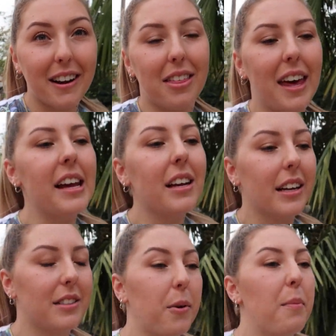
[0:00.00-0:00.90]
I think.
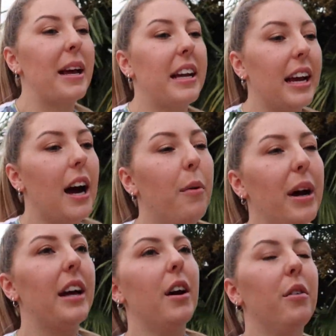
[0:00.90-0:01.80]
So we're making our
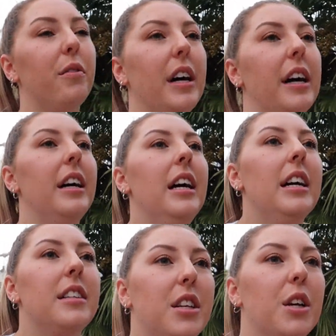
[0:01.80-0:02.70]
way over
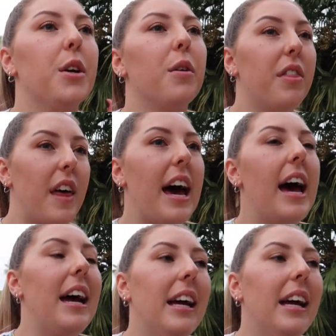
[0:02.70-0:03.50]
to there.